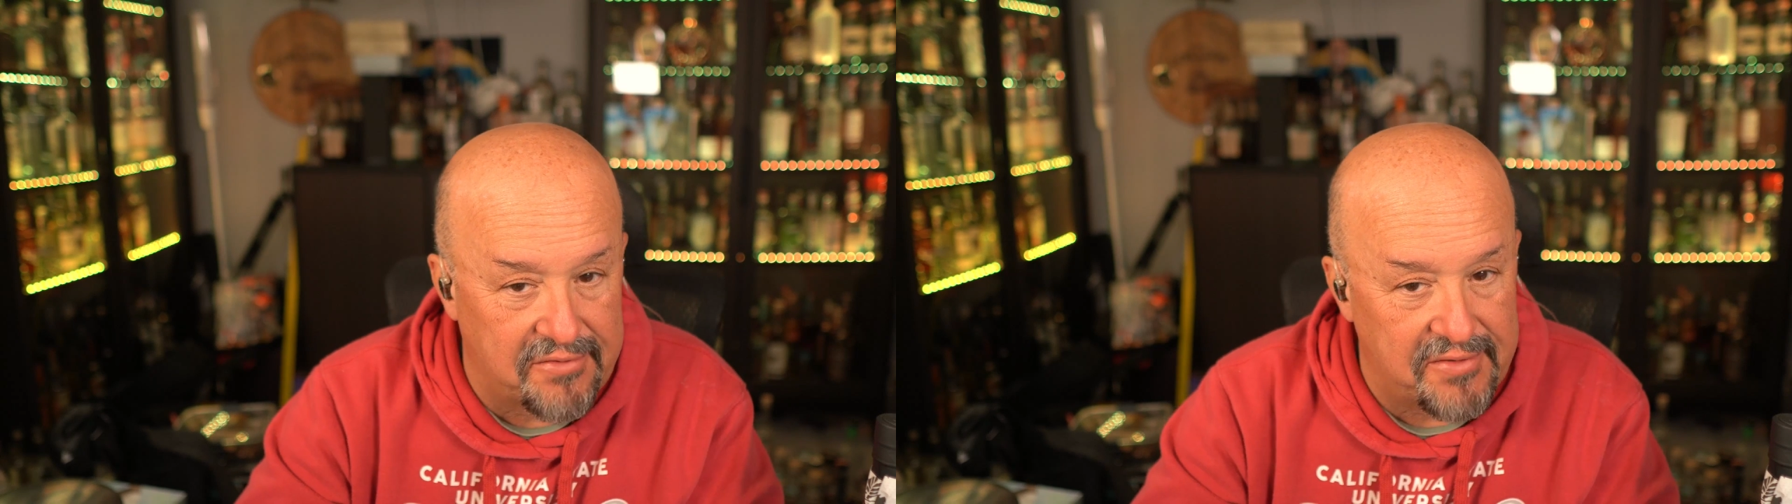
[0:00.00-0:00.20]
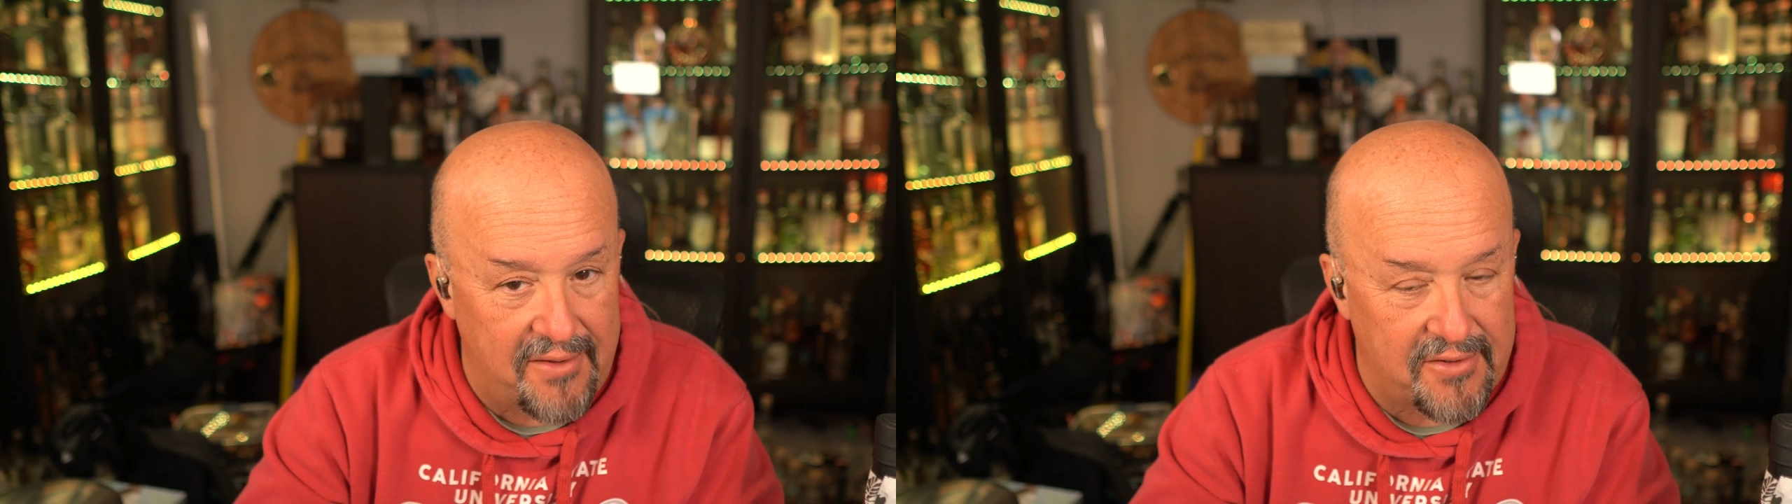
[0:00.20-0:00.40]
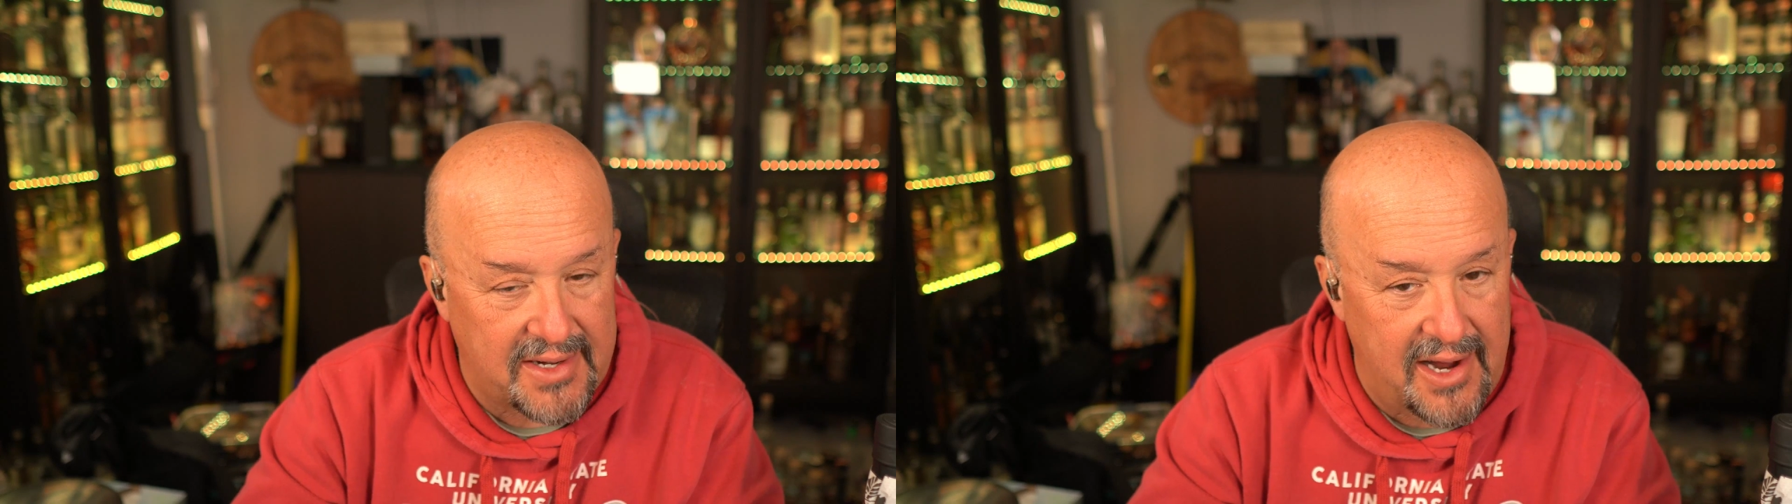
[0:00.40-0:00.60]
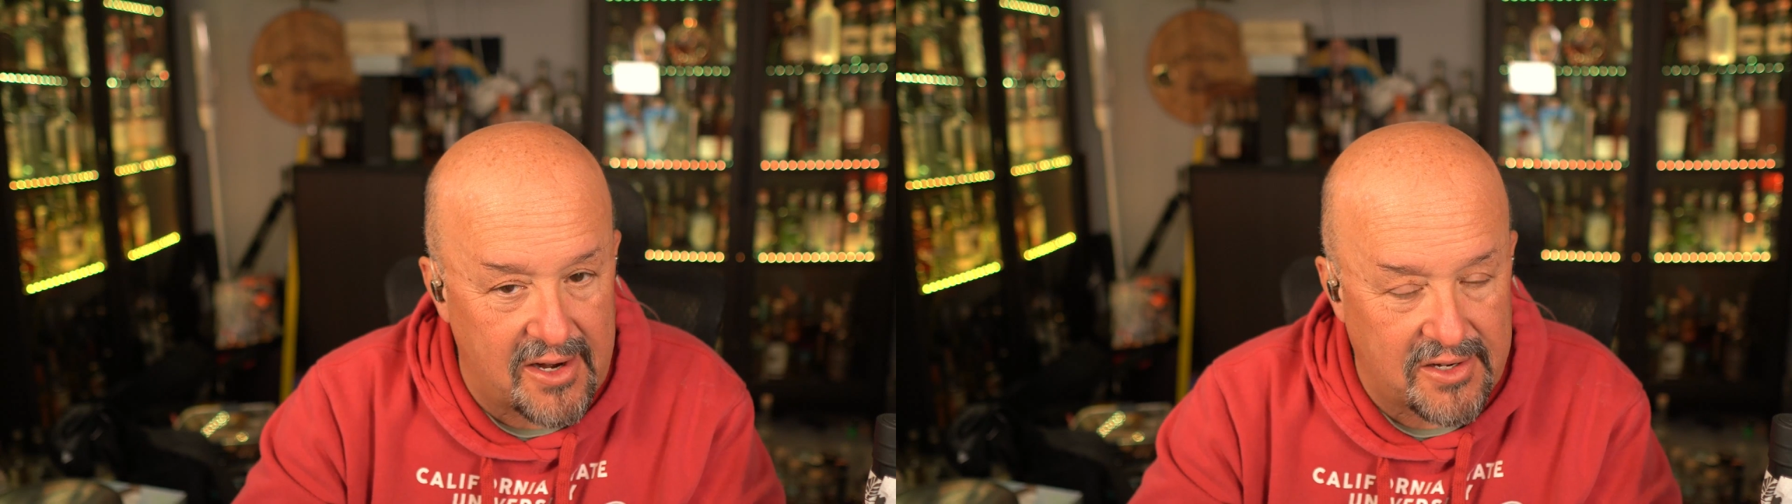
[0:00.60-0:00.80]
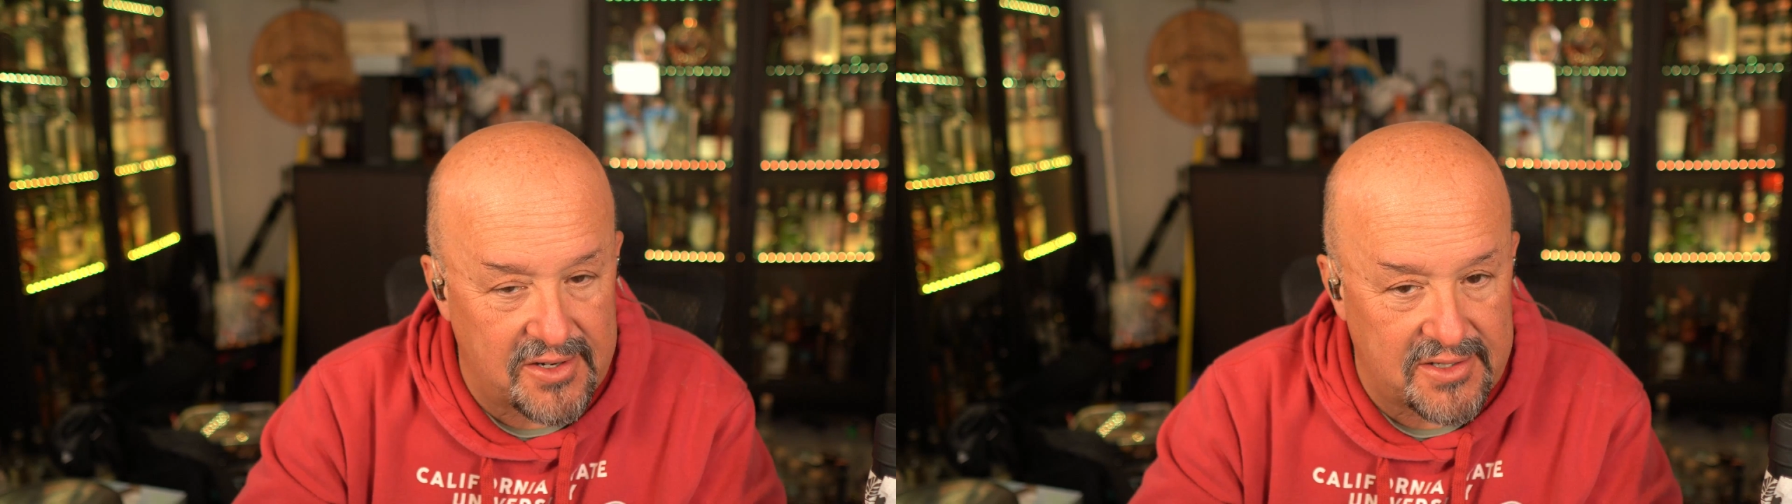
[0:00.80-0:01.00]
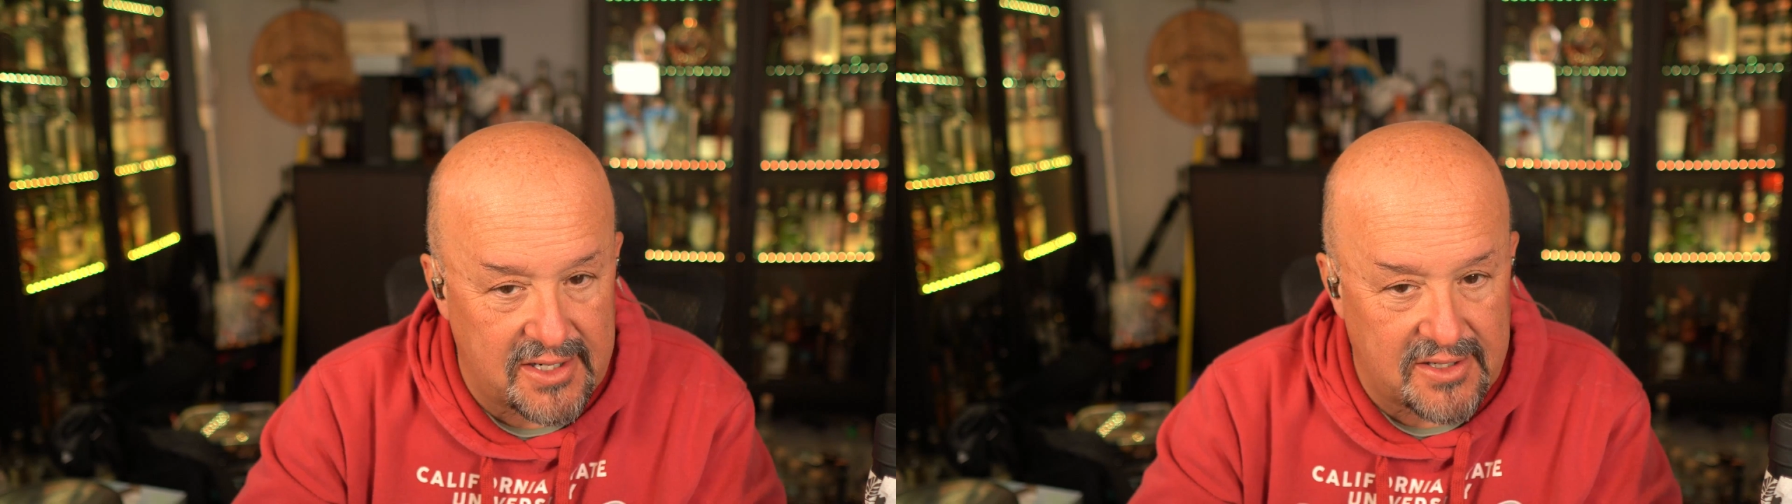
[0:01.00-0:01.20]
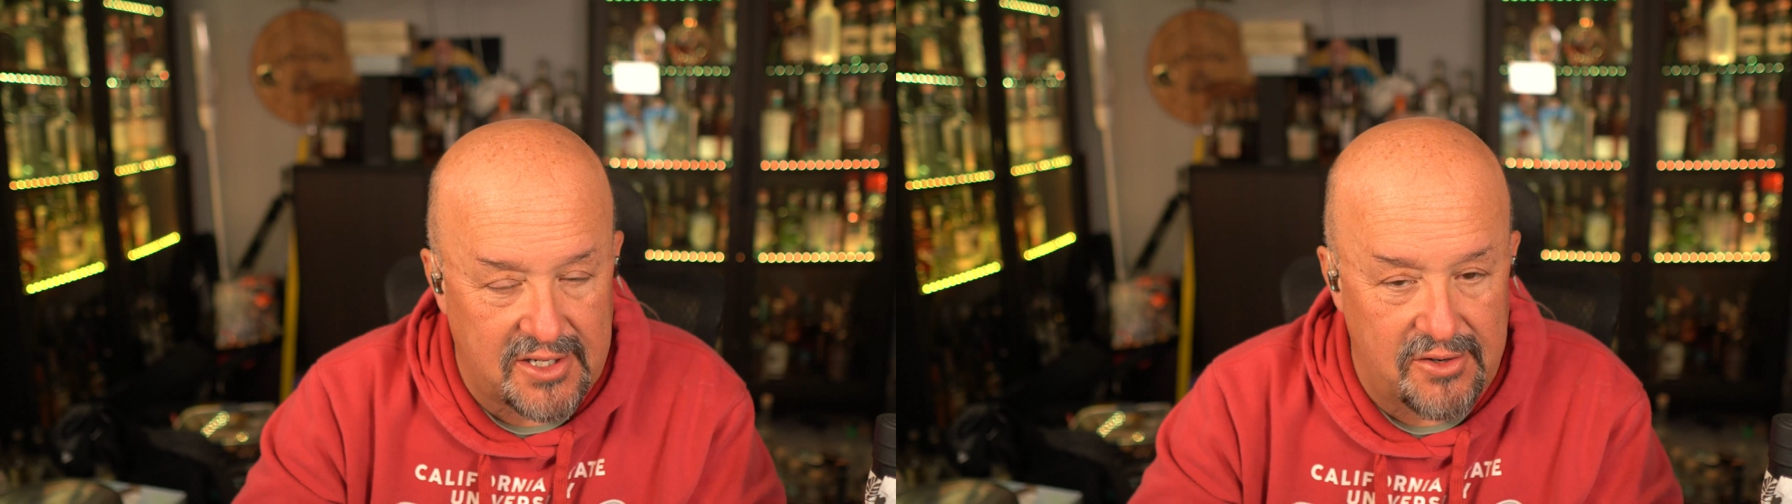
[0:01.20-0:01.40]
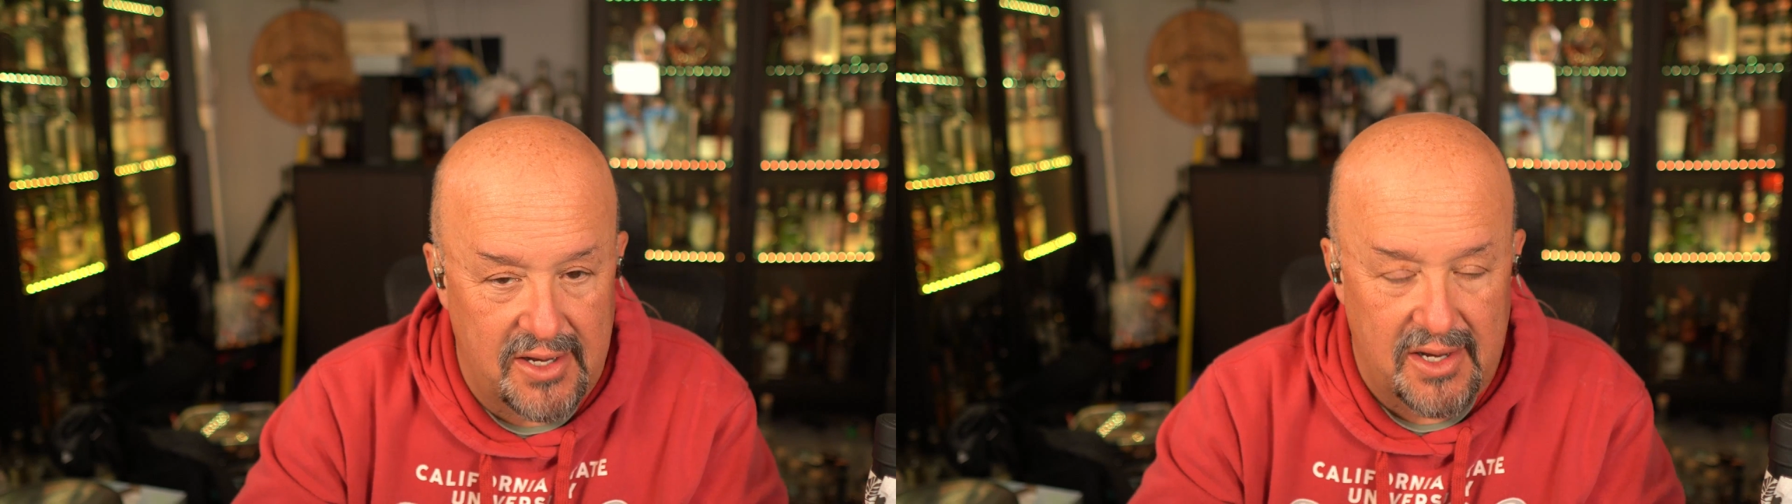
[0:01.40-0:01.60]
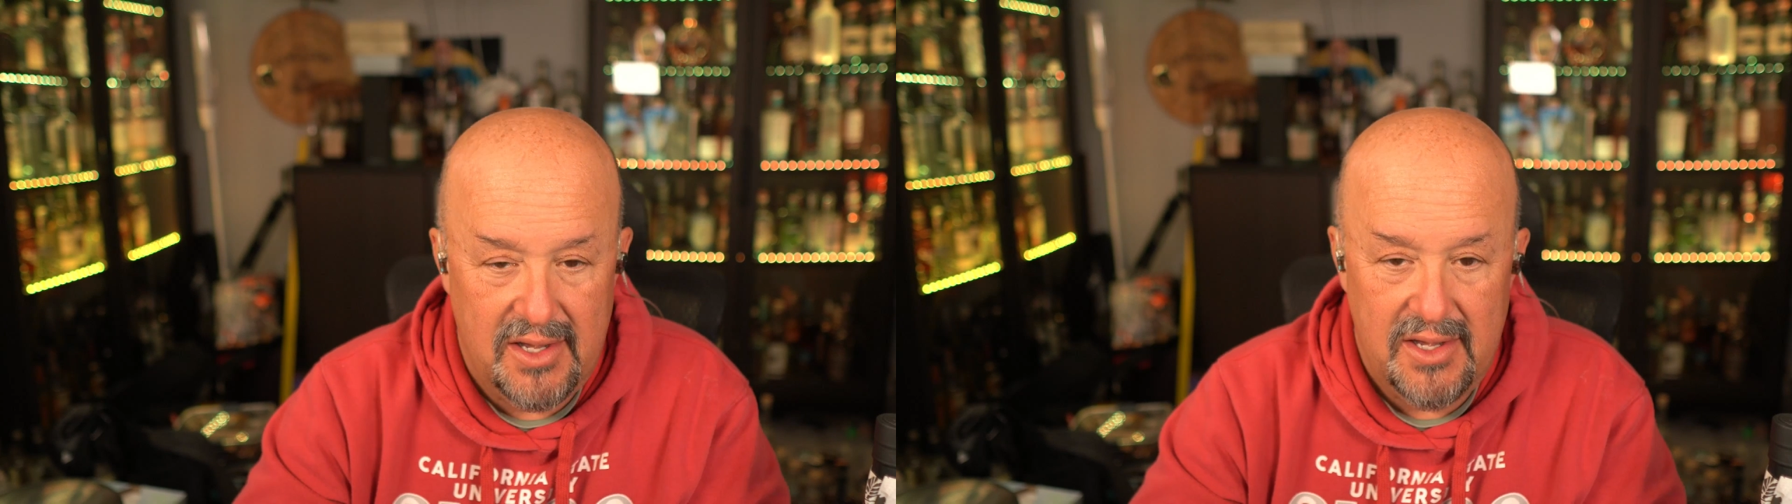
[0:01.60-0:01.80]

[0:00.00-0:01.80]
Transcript: flavor characteristics to it